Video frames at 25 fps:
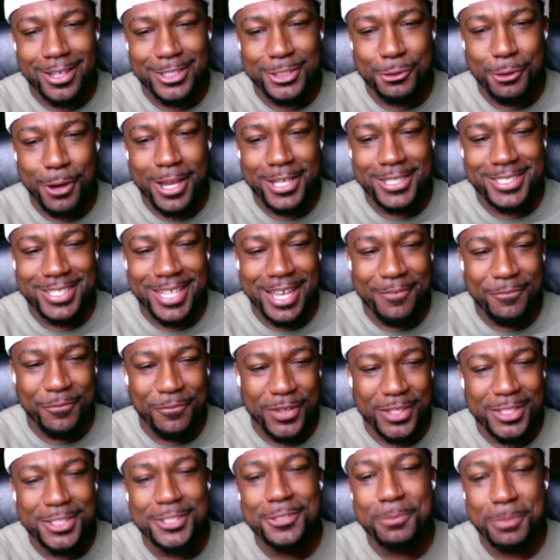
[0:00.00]
tracks that
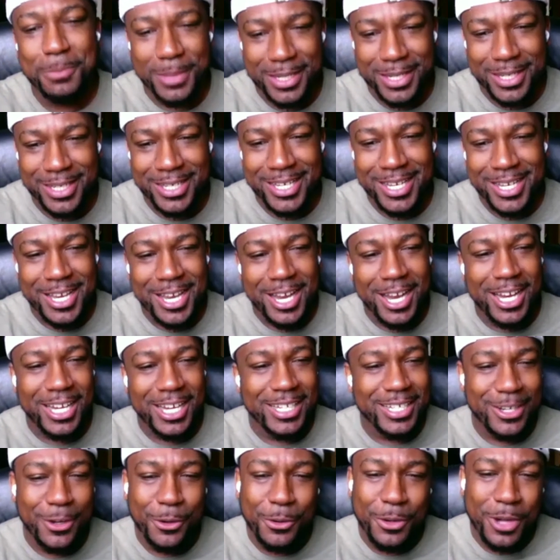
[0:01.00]
feature me.
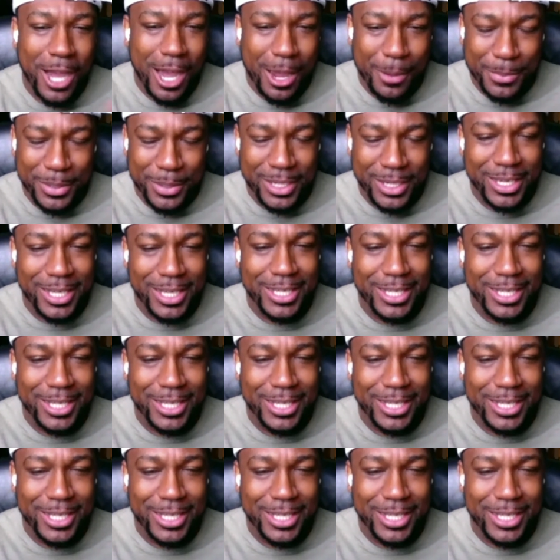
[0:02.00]
No comedy.